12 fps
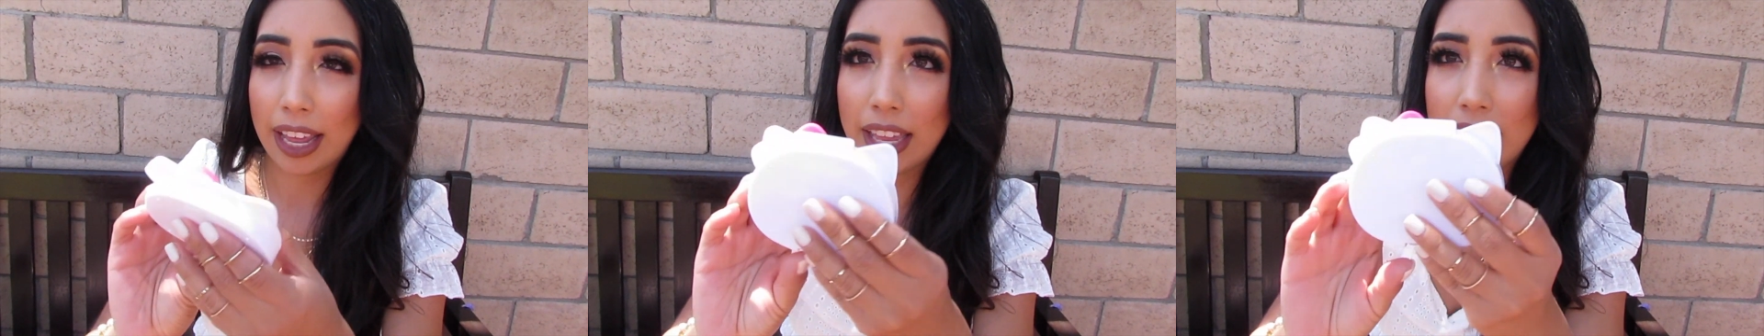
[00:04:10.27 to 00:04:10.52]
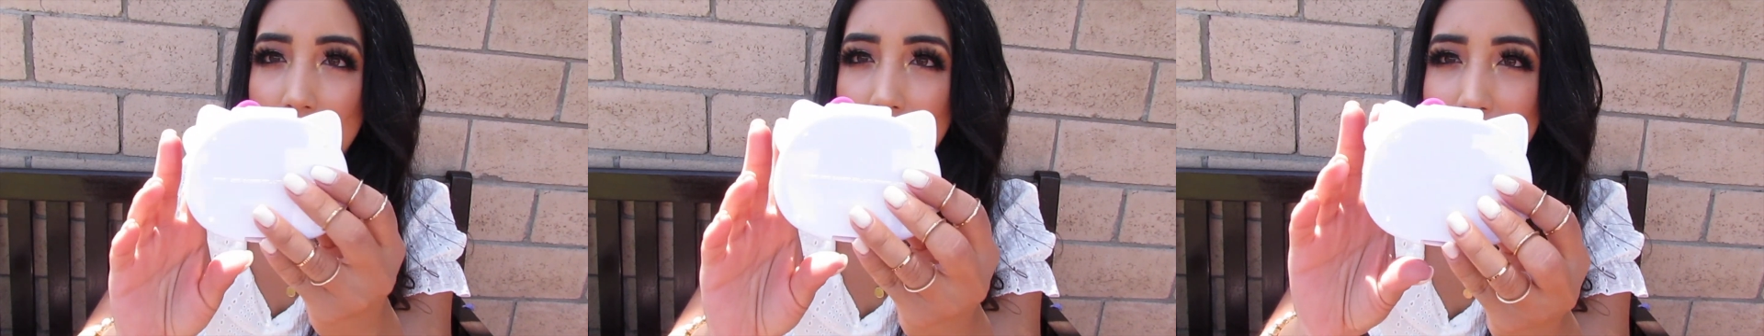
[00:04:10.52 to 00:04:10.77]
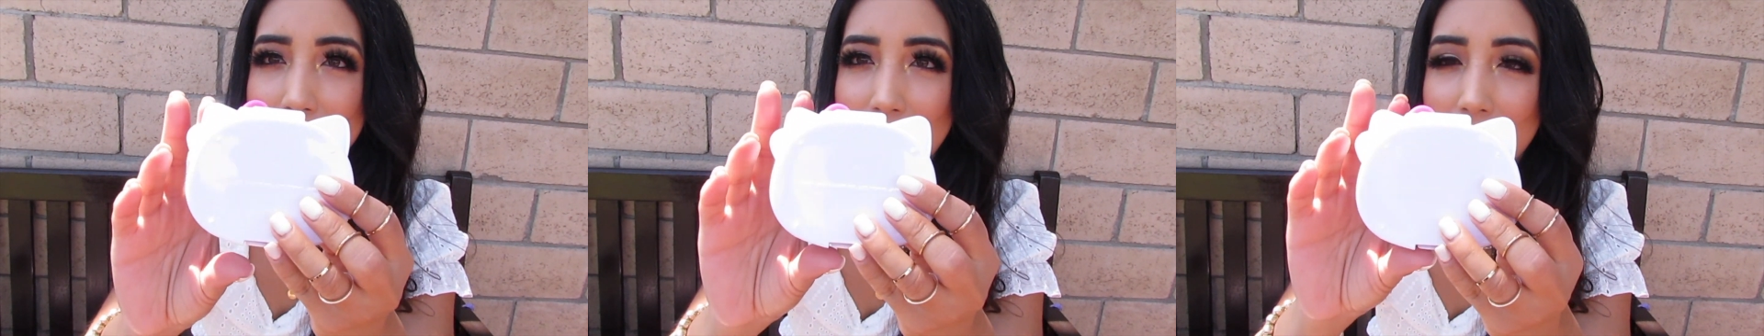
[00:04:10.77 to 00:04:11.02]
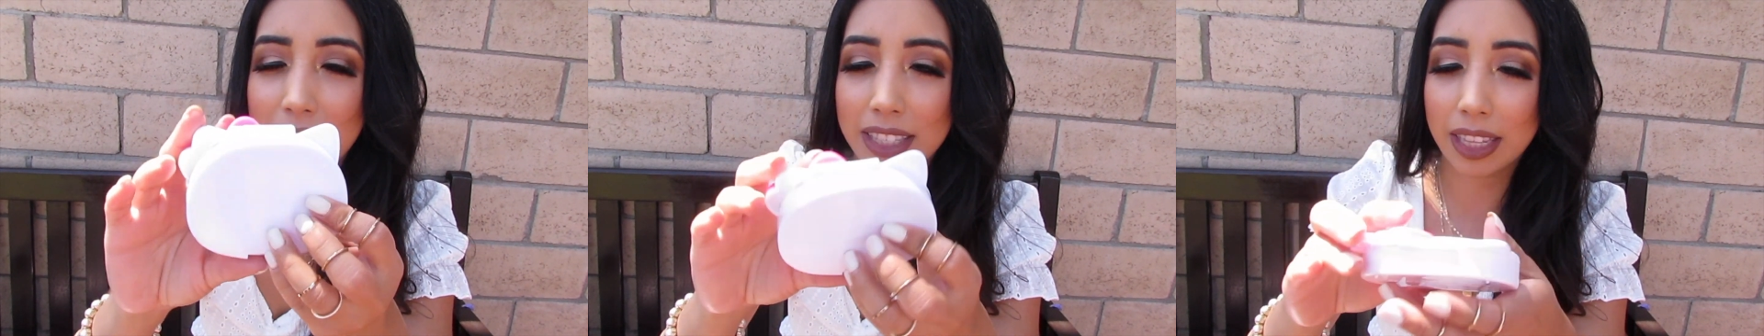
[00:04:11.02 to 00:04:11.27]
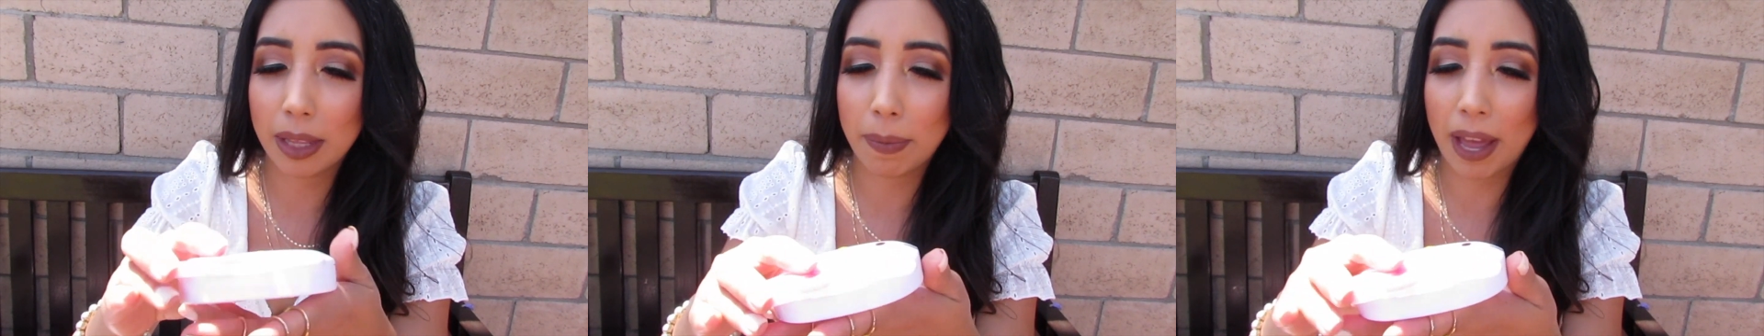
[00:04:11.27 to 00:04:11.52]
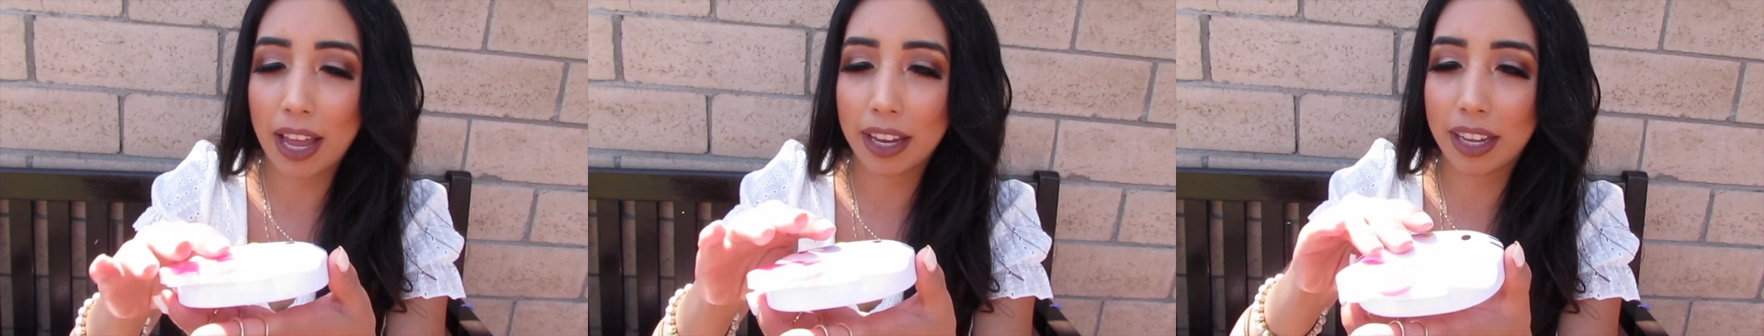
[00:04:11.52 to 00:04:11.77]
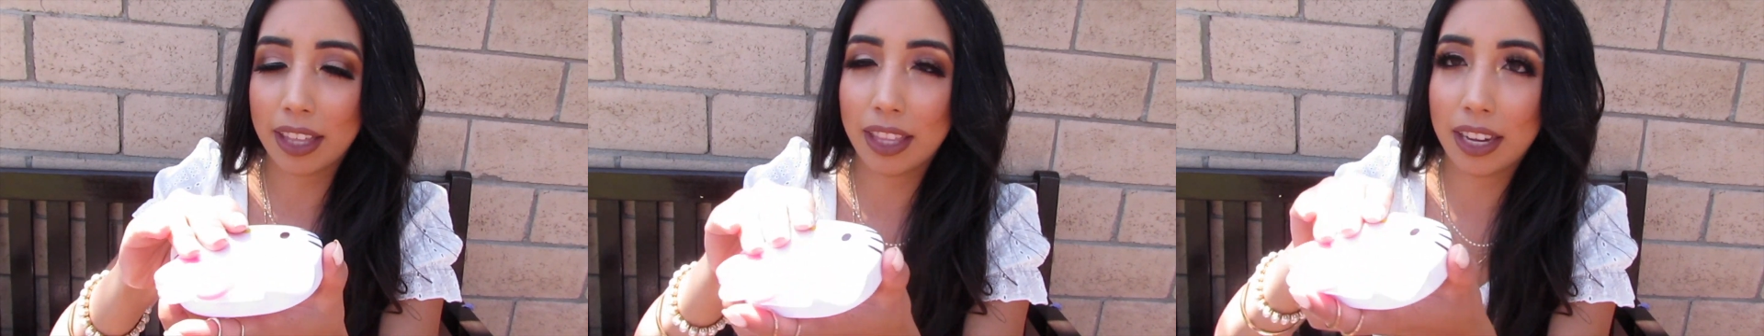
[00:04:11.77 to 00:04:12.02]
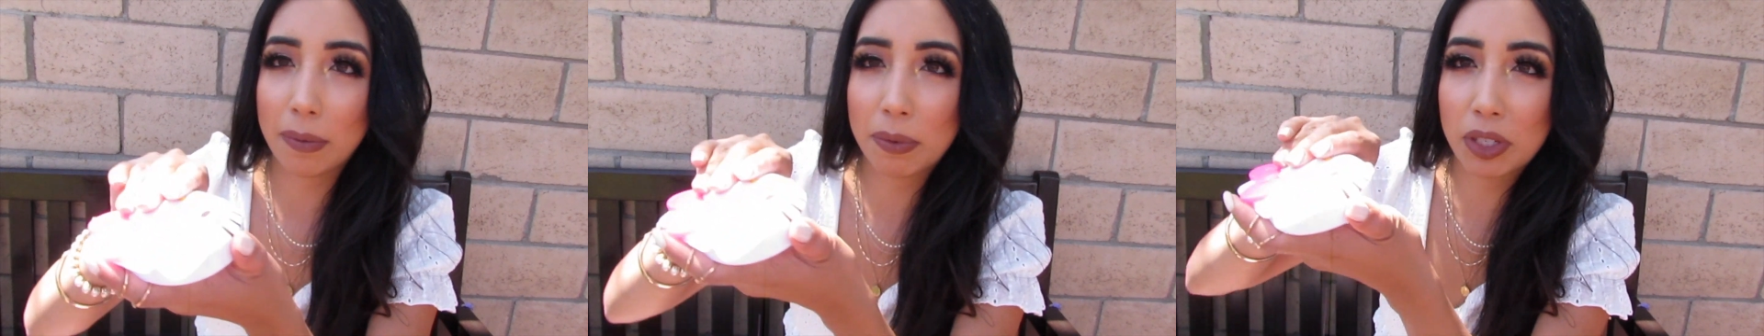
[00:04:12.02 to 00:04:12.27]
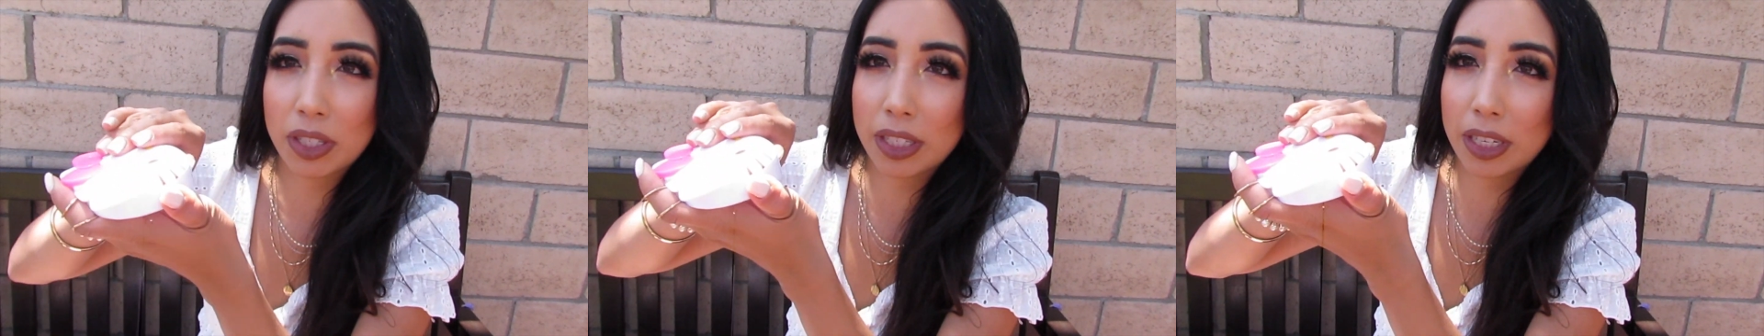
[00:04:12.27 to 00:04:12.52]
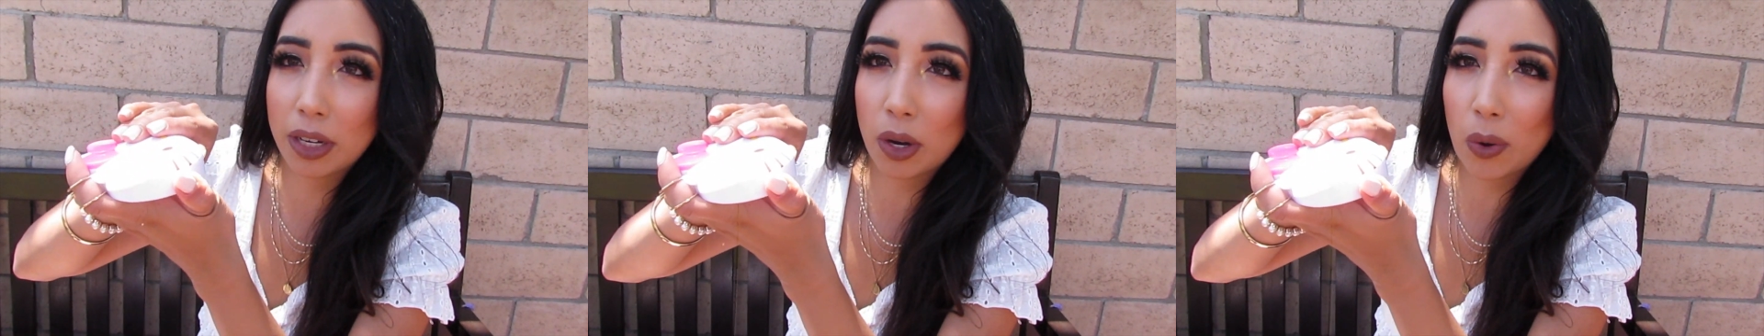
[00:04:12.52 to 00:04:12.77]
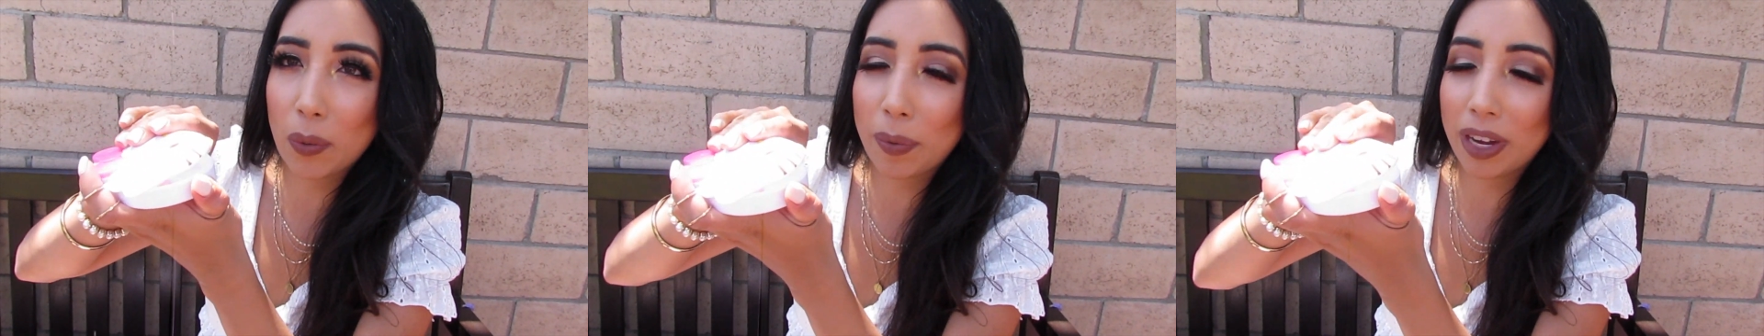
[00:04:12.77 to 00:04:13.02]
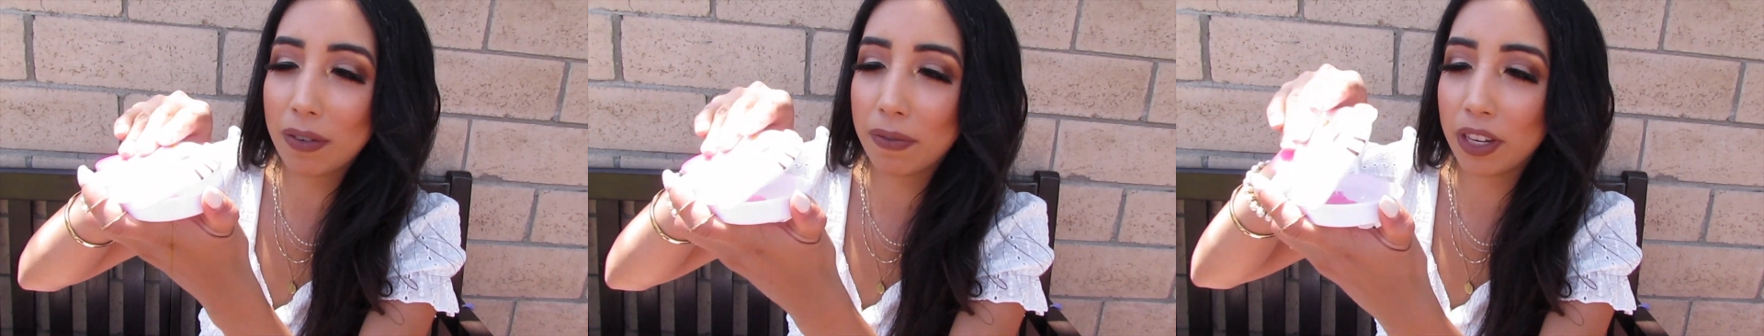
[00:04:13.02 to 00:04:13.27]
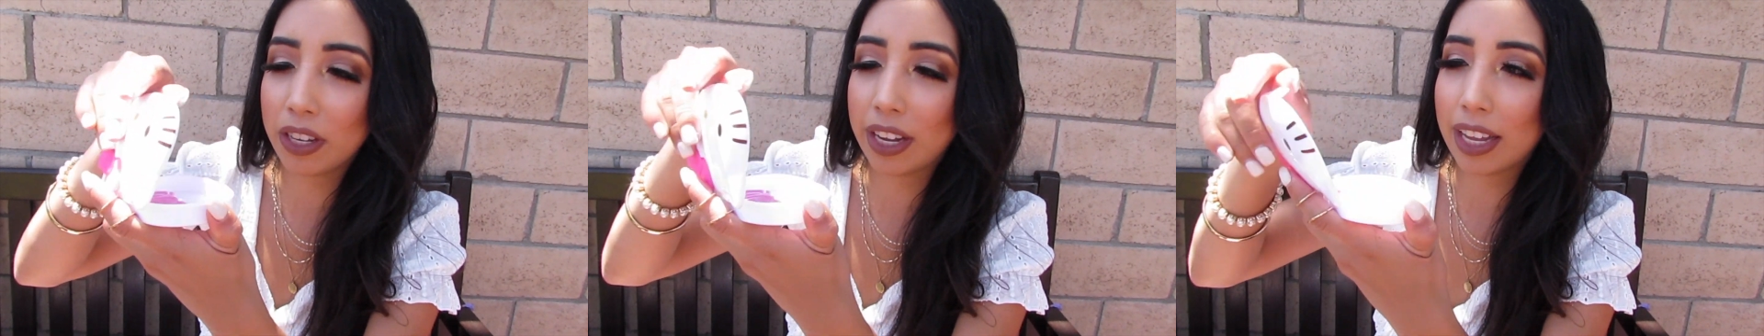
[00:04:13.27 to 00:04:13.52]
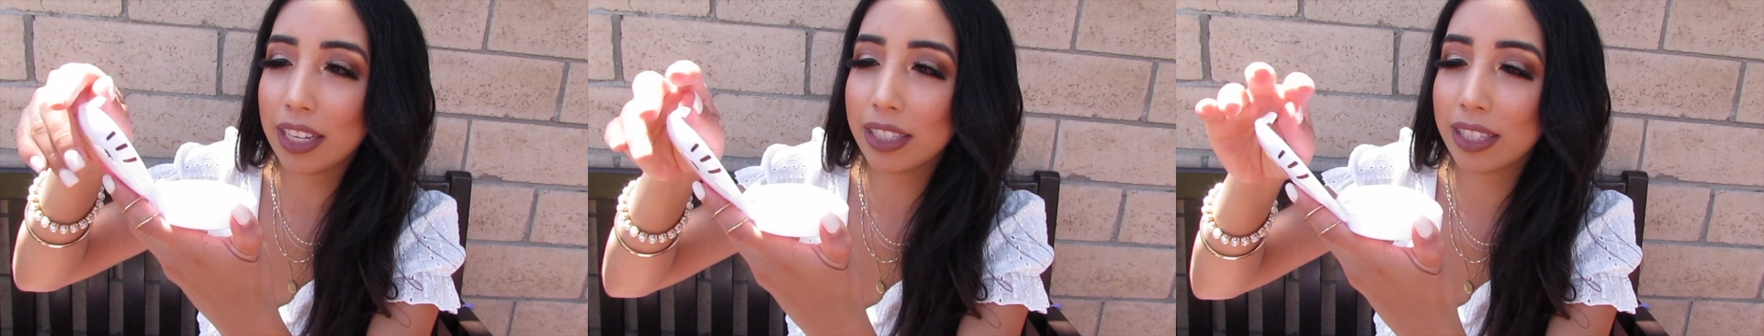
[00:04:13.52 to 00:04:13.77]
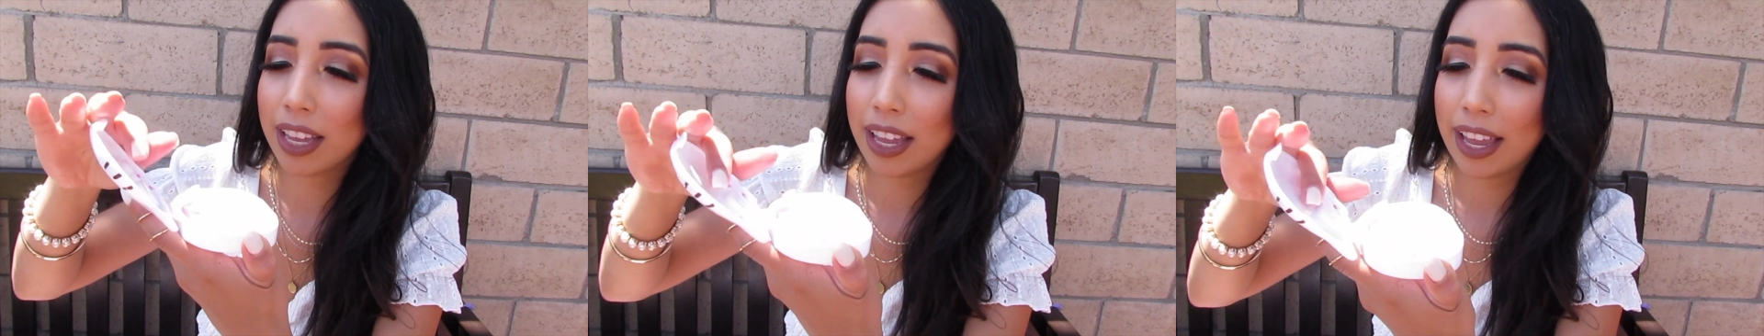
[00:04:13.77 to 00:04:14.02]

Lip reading: and it looks like this in the back, and then I'm just gonna open it for you guys,